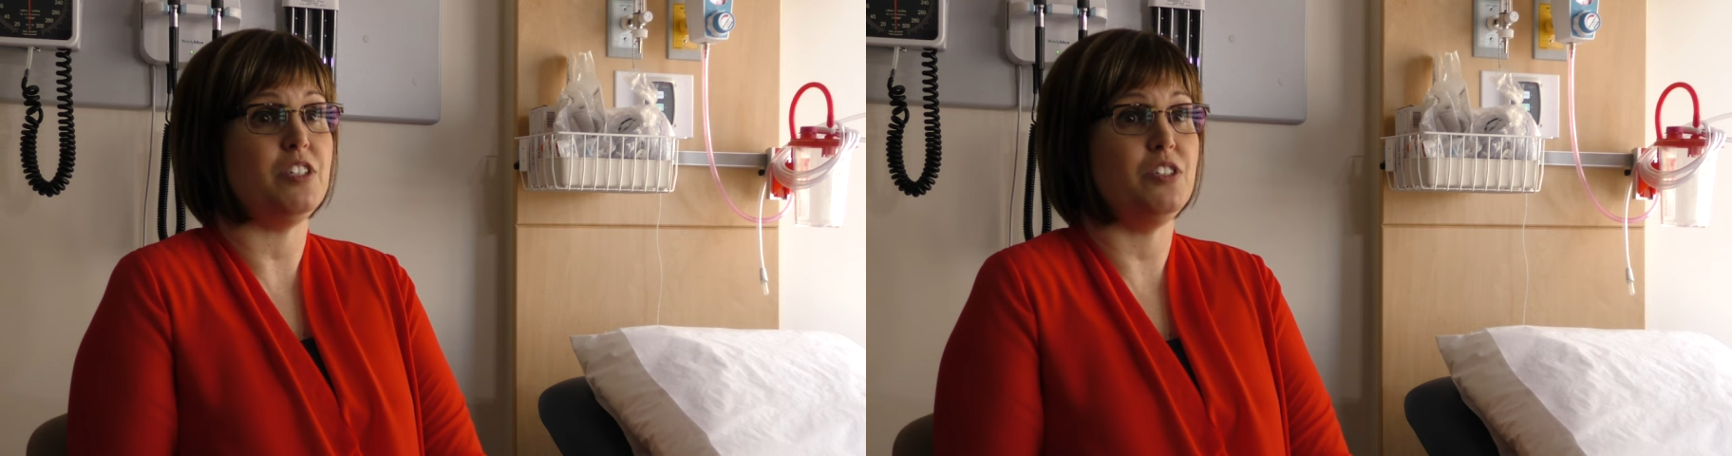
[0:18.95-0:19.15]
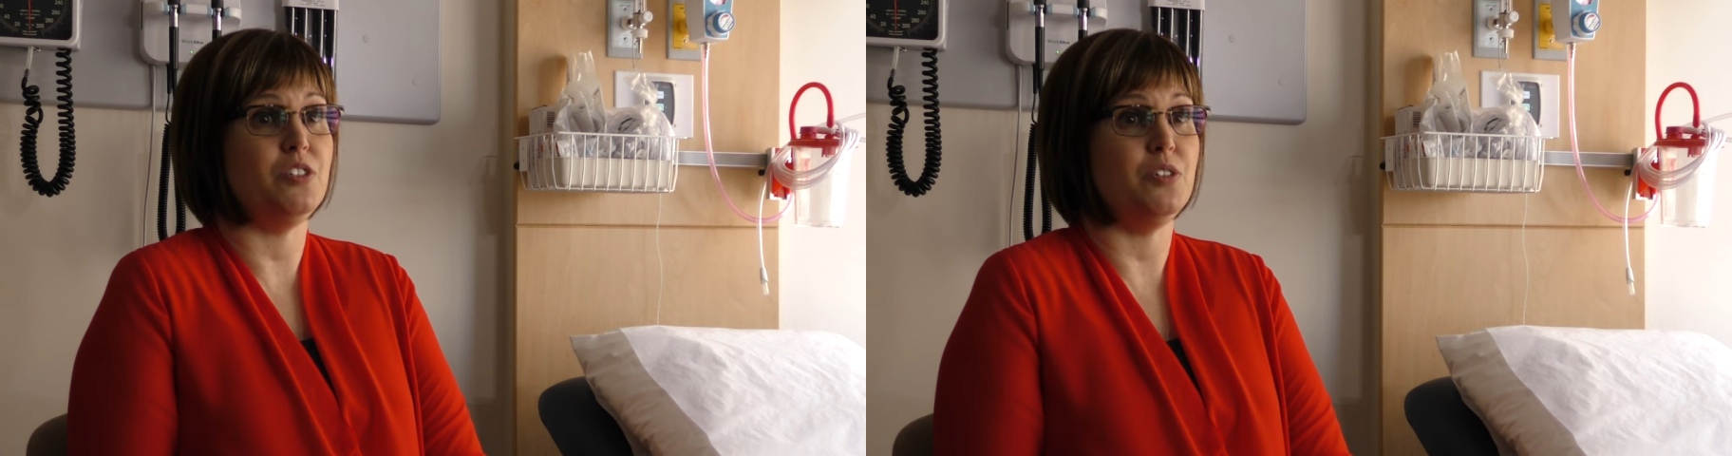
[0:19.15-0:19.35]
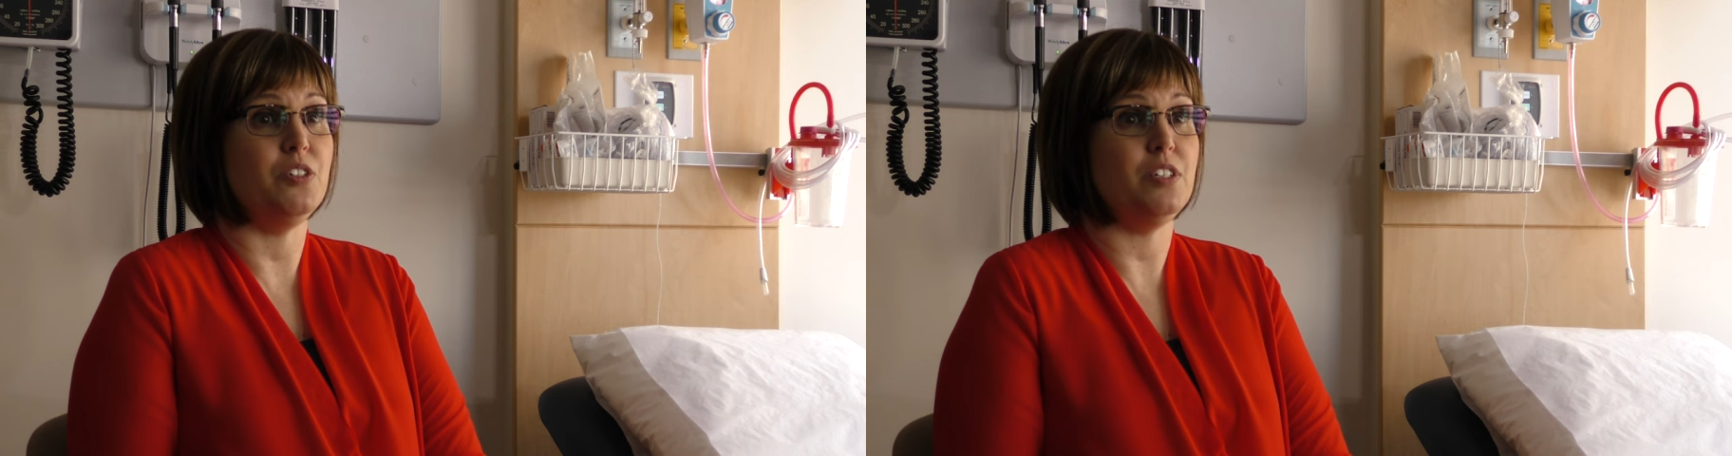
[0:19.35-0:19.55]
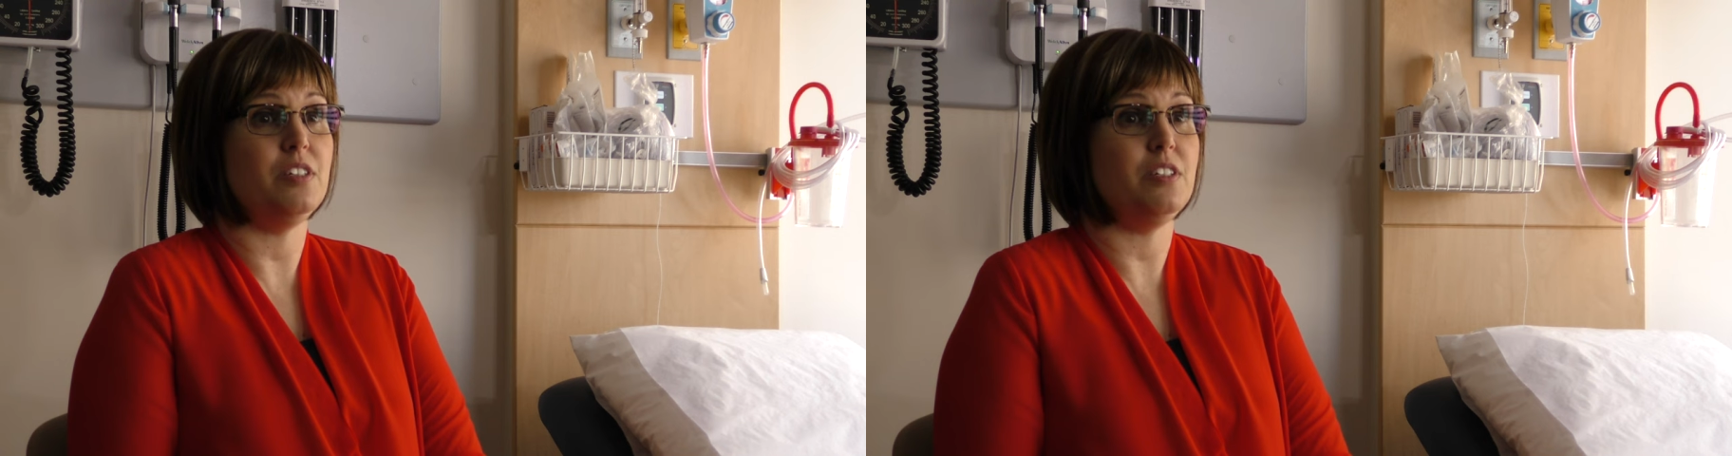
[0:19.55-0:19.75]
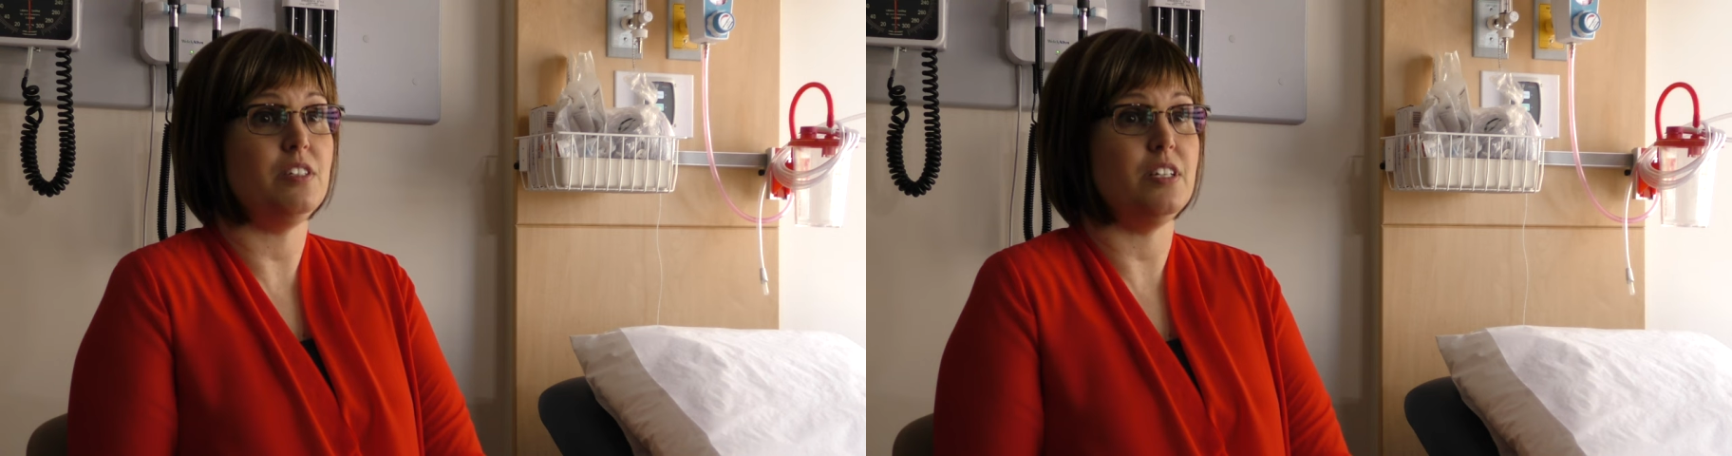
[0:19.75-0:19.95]
to
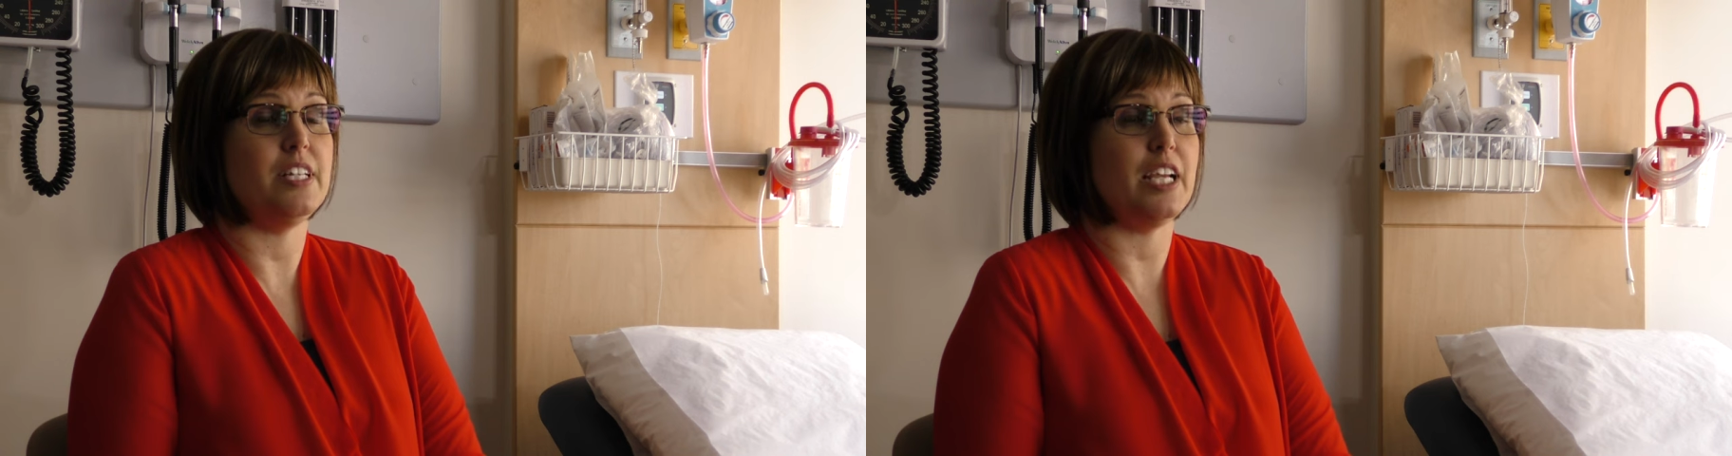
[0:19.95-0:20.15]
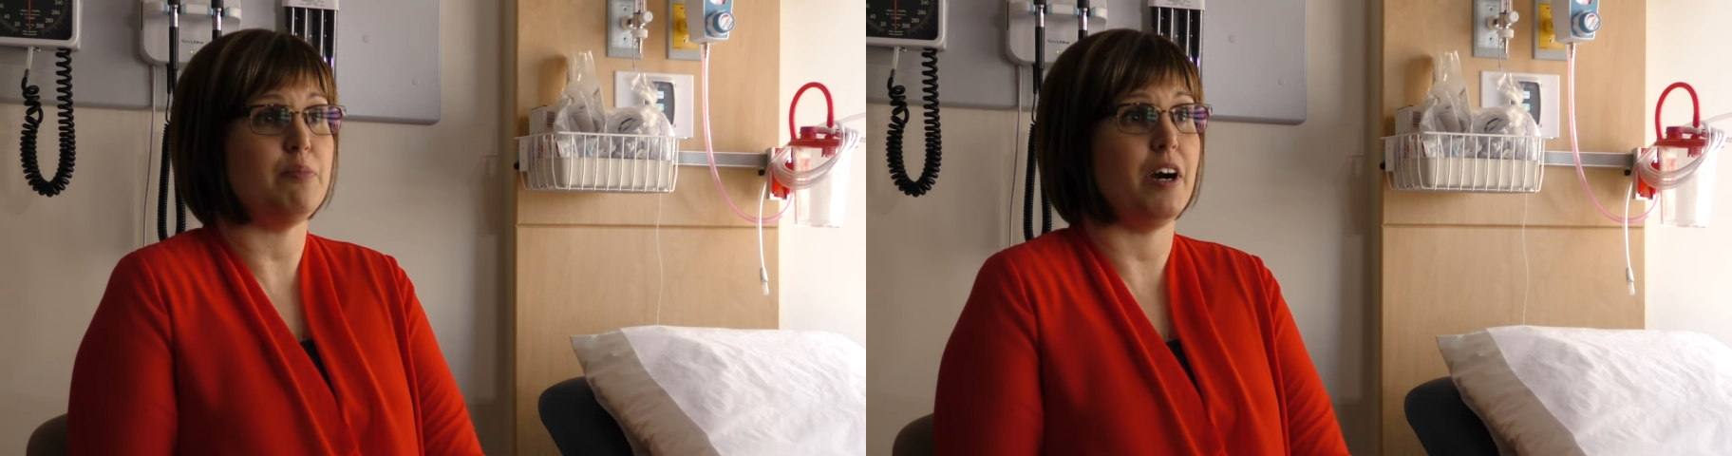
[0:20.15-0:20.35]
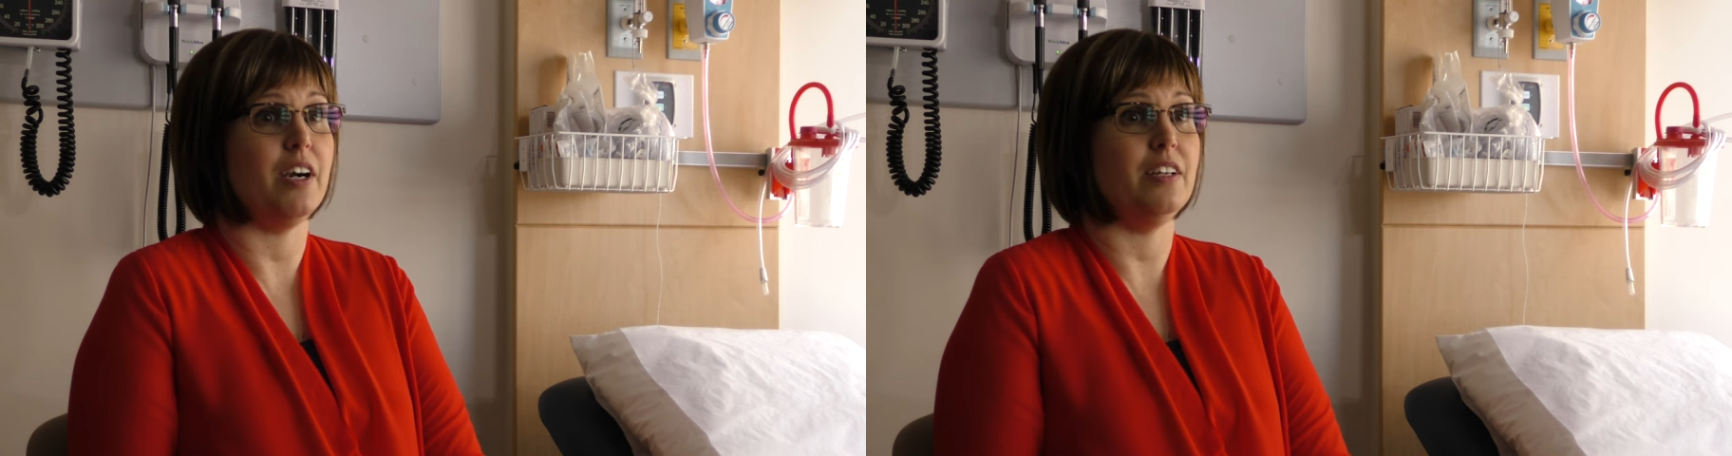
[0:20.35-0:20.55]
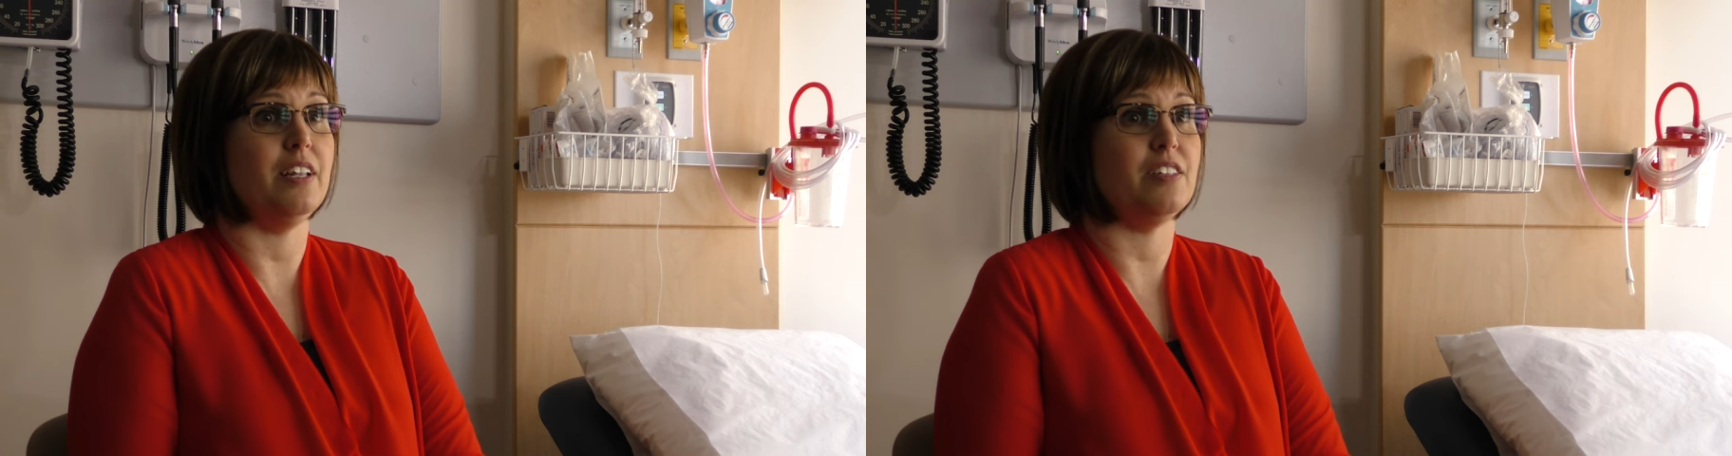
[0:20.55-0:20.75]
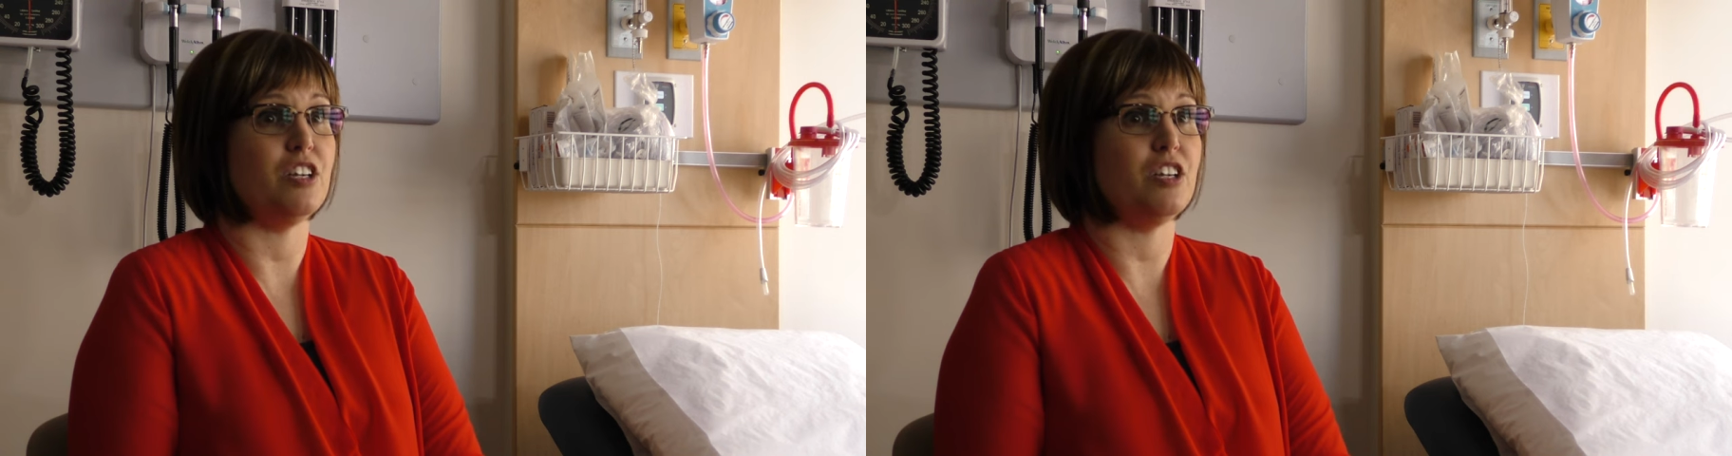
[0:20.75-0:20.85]
take part in this.